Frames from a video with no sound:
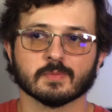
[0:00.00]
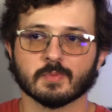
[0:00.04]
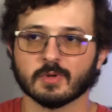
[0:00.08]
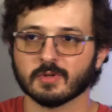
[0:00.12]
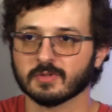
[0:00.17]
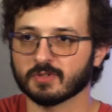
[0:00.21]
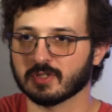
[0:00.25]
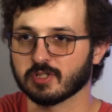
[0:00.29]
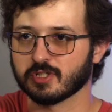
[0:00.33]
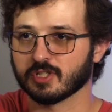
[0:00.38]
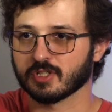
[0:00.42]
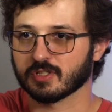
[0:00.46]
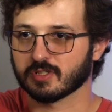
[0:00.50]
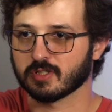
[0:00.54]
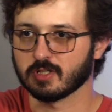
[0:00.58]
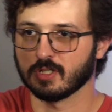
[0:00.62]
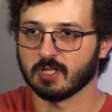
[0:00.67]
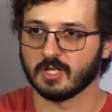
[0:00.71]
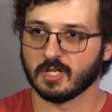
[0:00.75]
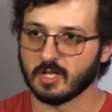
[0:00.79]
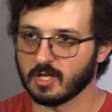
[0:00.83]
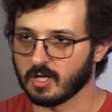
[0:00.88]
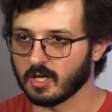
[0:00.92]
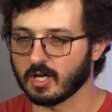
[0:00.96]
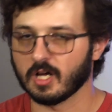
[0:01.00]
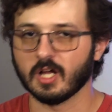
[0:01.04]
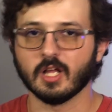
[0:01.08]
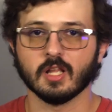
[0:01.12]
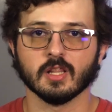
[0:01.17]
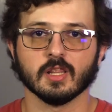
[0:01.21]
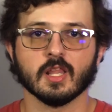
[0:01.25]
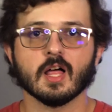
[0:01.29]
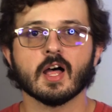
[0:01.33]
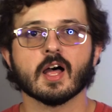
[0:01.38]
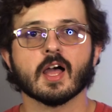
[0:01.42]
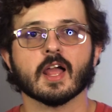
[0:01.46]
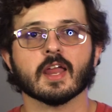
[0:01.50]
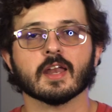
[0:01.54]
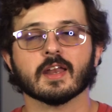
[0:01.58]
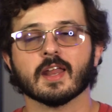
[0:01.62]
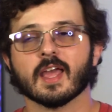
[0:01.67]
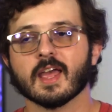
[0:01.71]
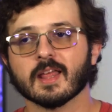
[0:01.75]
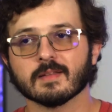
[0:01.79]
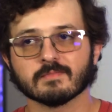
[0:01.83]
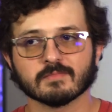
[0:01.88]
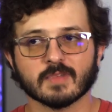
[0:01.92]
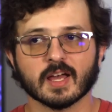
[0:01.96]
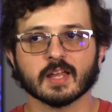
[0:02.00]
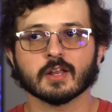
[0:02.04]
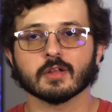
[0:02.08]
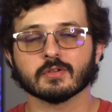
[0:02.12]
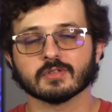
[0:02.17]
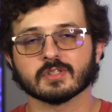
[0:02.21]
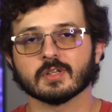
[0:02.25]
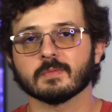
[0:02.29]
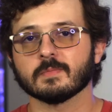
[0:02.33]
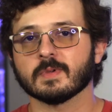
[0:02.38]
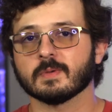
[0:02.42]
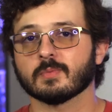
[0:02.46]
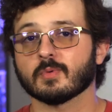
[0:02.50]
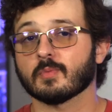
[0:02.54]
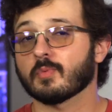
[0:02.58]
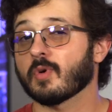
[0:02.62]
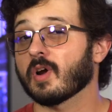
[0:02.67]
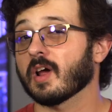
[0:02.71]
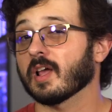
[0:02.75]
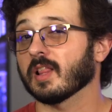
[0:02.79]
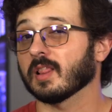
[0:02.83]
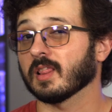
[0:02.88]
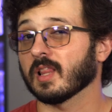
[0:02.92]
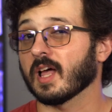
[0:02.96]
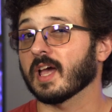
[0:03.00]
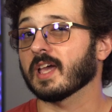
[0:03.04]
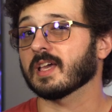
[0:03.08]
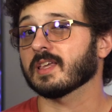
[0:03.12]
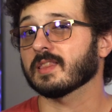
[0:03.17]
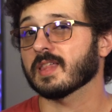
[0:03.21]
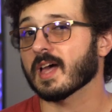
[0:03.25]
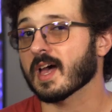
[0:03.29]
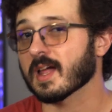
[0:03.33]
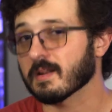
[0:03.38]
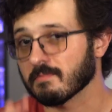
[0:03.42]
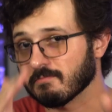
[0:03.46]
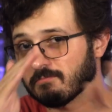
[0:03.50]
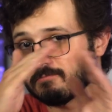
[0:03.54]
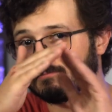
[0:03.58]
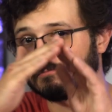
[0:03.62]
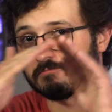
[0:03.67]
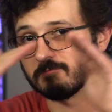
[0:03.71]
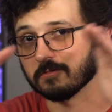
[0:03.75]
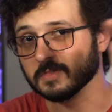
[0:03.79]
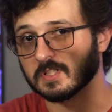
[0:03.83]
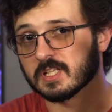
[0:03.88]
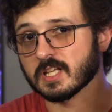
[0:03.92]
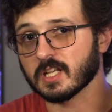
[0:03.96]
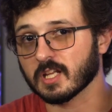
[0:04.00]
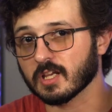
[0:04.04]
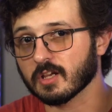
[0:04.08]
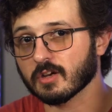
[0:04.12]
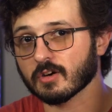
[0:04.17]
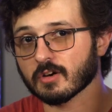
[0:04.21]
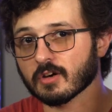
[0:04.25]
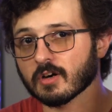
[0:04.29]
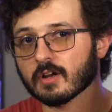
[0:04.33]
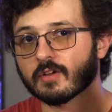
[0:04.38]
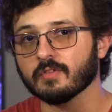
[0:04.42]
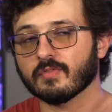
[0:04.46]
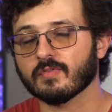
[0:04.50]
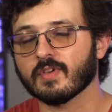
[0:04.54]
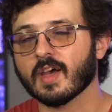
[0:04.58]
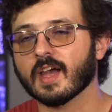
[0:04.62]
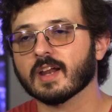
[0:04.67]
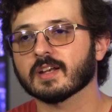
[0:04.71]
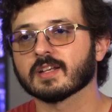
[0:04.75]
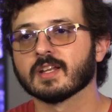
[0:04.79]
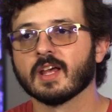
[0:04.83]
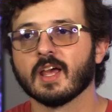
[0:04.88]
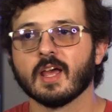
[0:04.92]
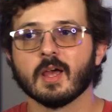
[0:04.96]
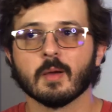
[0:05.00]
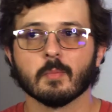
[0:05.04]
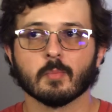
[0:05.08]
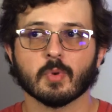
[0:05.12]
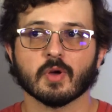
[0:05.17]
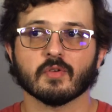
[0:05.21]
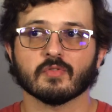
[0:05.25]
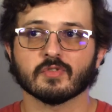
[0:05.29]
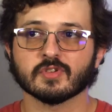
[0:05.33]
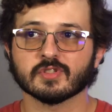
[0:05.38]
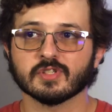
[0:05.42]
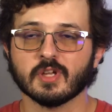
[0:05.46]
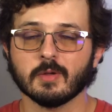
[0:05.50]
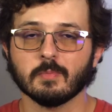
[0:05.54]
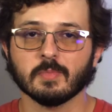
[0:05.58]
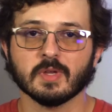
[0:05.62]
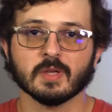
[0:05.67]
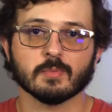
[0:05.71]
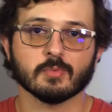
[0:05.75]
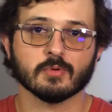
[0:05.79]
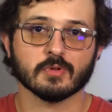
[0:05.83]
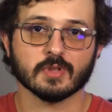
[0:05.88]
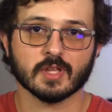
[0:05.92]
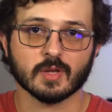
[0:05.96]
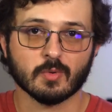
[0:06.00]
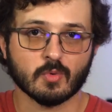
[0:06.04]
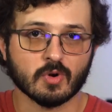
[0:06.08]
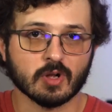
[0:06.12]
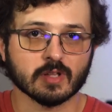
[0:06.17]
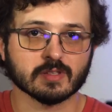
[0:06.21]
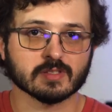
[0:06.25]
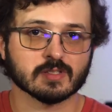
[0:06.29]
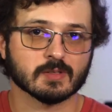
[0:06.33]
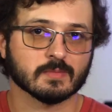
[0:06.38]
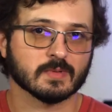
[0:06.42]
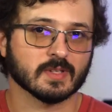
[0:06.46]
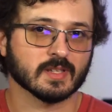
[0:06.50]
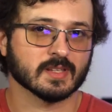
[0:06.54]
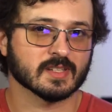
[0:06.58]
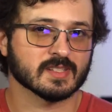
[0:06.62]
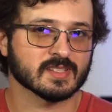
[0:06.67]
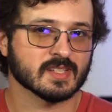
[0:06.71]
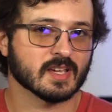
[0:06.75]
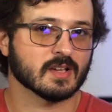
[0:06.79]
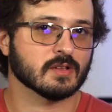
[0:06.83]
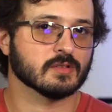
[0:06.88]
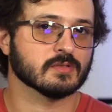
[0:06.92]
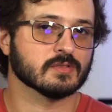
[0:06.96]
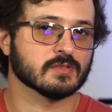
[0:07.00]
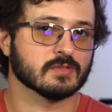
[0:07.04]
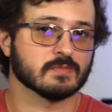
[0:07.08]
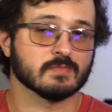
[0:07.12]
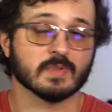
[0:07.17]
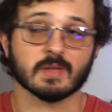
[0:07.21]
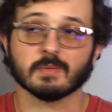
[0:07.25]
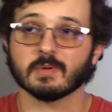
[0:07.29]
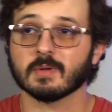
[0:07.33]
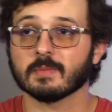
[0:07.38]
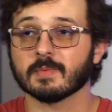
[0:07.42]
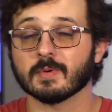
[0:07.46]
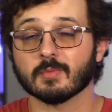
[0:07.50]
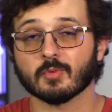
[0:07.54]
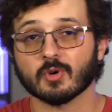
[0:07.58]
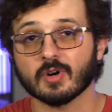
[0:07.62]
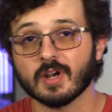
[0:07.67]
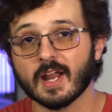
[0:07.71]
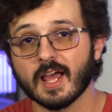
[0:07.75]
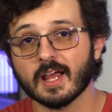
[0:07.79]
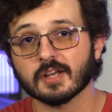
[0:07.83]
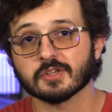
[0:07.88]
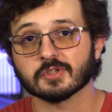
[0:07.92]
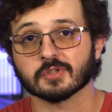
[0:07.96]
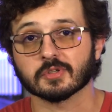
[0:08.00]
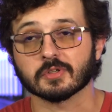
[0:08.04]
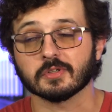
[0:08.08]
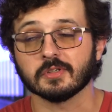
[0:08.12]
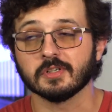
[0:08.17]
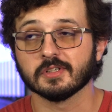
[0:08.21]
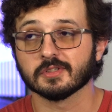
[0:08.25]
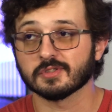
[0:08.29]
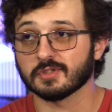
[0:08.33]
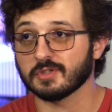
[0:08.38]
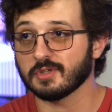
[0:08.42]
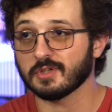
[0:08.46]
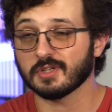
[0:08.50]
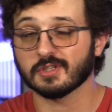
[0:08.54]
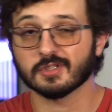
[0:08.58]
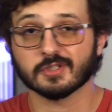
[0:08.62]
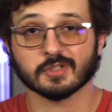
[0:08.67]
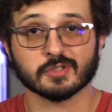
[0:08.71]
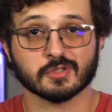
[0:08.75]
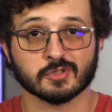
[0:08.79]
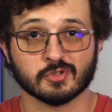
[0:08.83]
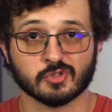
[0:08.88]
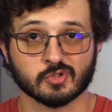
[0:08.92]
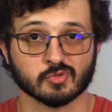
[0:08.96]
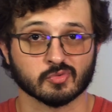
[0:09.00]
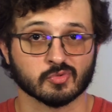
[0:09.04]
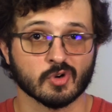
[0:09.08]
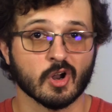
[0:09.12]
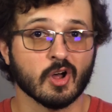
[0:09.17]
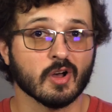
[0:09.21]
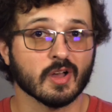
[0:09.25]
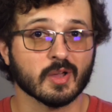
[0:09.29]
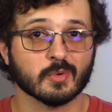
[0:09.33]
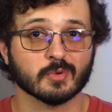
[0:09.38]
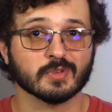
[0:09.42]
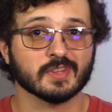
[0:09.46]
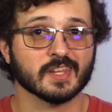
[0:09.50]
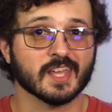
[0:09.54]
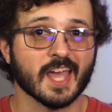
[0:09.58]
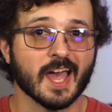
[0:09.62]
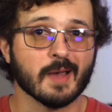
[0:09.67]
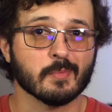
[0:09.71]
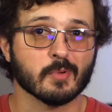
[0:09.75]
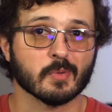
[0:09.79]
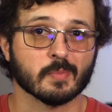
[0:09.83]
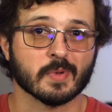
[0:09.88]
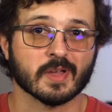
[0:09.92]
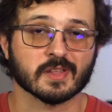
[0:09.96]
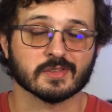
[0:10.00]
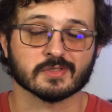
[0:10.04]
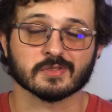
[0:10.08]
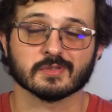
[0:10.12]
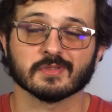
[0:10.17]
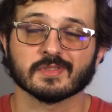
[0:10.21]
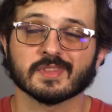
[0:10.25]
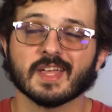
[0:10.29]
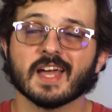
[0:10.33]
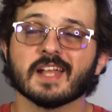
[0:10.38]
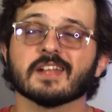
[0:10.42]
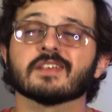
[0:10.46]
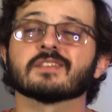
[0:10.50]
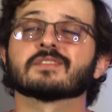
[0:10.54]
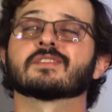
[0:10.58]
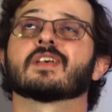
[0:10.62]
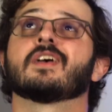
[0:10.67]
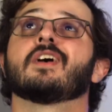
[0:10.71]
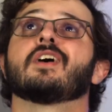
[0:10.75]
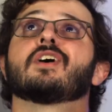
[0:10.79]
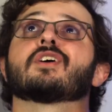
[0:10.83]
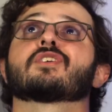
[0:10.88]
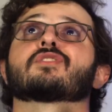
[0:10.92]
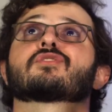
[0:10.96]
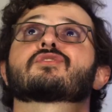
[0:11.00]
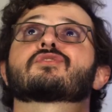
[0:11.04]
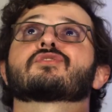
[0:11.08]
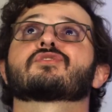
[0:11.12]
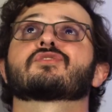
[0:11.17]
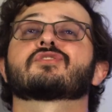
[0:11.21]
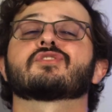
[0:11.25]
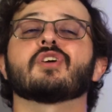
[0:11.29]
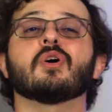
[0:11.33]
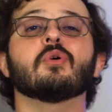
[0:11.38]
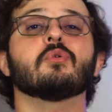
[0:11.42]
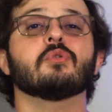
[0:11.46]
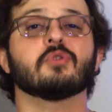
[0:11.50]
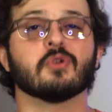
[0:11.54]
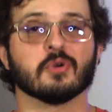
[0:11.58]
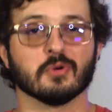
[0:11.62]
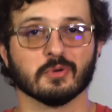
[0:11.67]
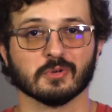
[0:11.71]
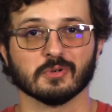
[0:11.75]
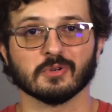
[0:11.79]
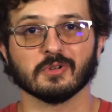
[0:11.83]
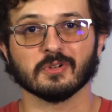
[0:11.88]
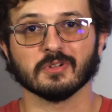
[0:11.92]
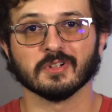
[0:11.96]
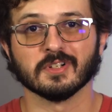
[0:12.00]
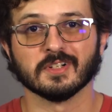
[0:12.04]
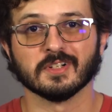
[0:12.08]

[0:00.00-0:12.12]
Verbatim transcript: opposed to just a line. And I know some people probably like that linear effect, but for some people they want something that sounds maybe a bit more natural. So you can just draw it with the Apple Pencil. That is so cool.